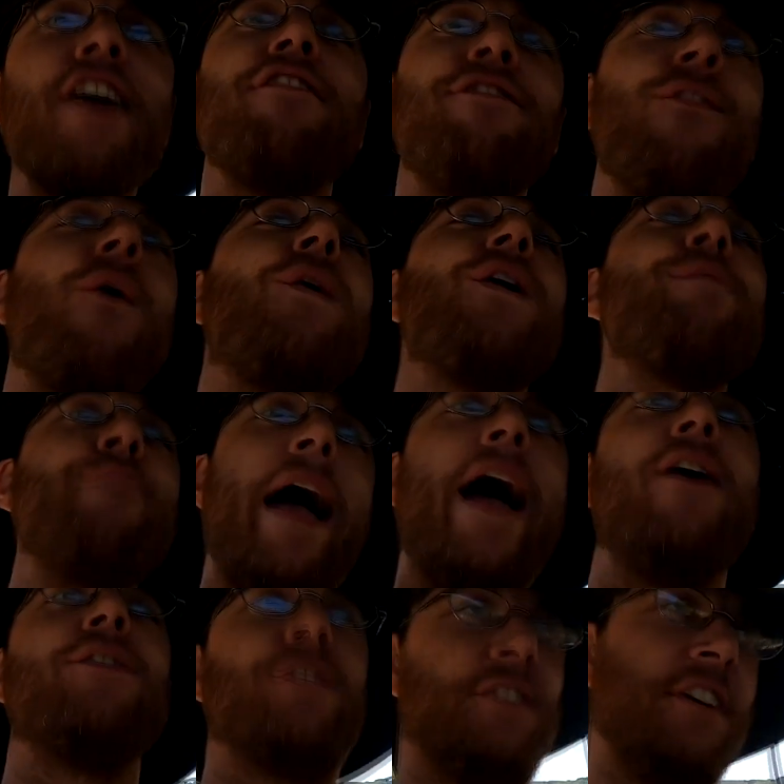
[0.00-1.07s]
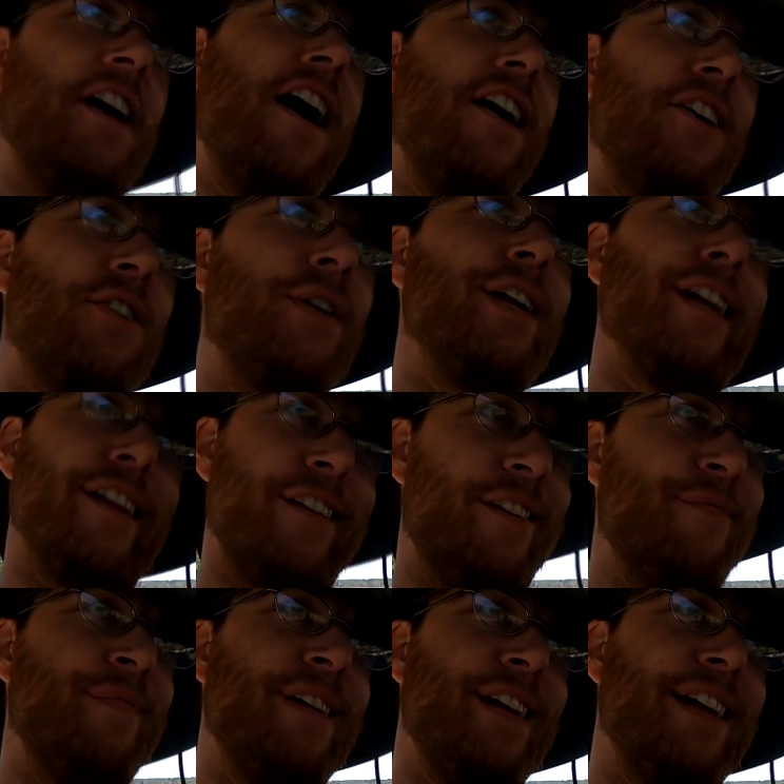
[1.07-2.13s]
40 pounds of concrete in
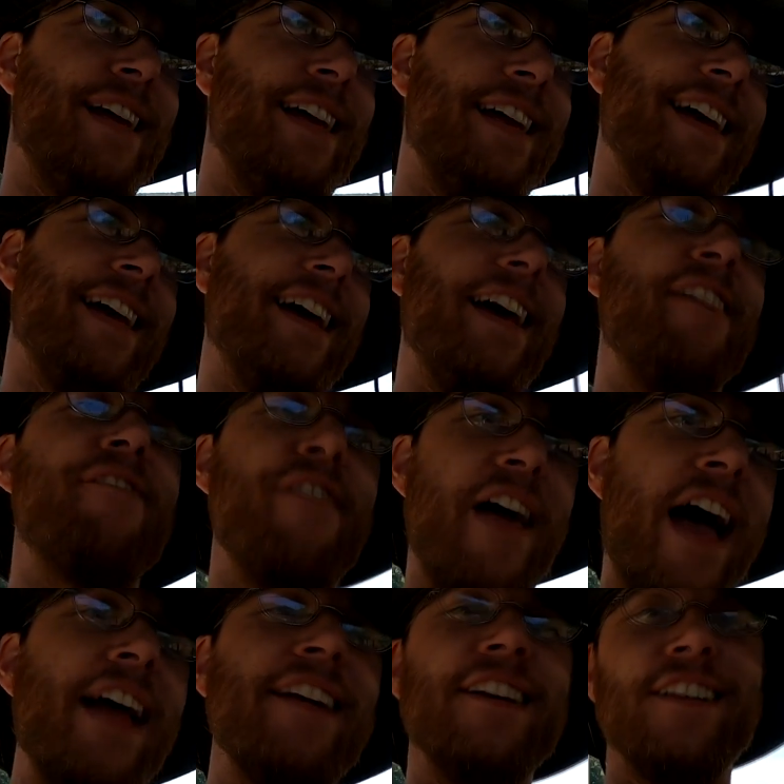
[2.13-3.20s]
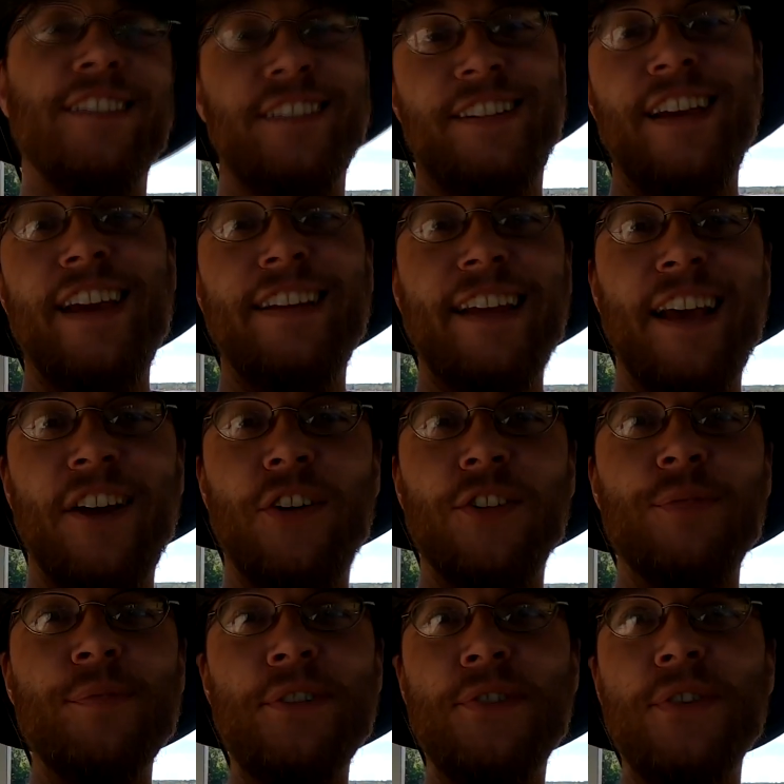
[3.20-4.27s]
them. If that doesn't take that
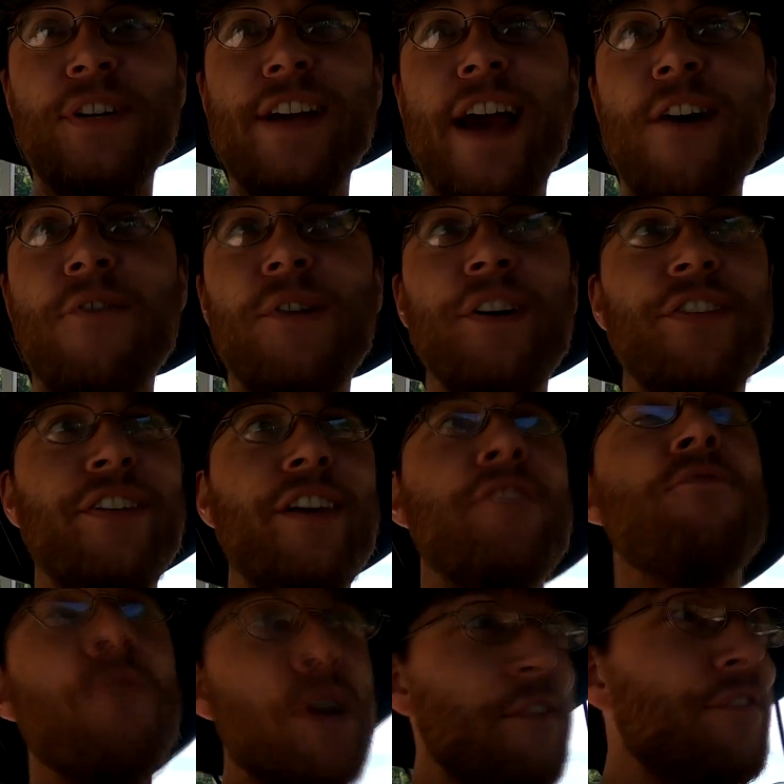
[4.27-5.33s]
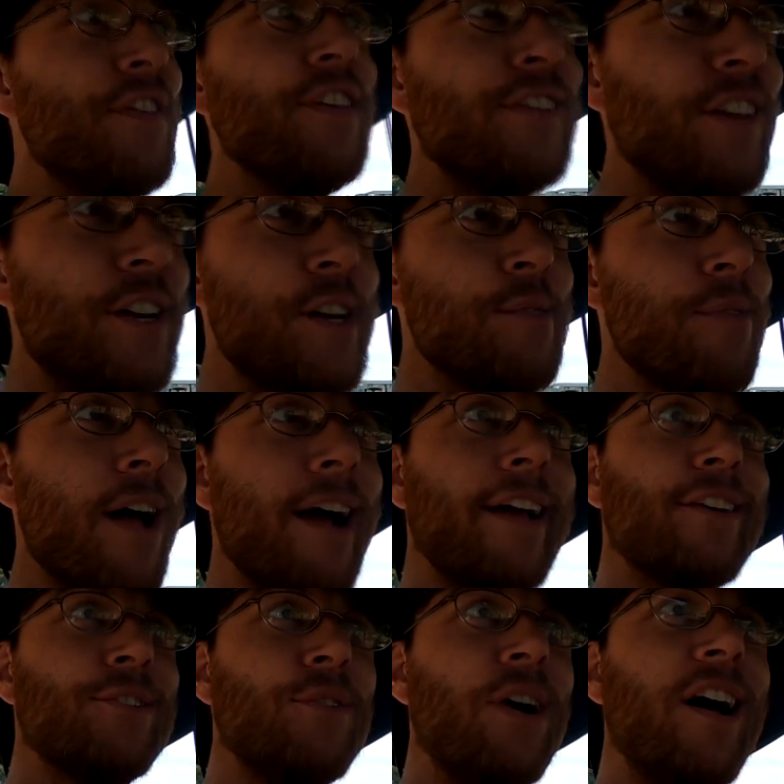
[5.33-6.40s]
Christmas tree down with it, with the cinder block
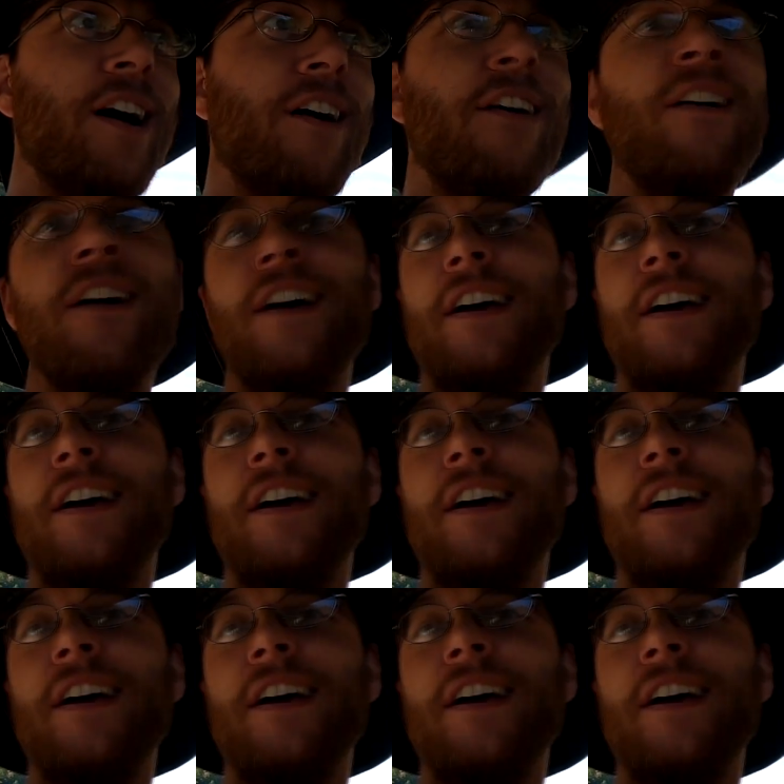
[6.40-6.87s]
as well,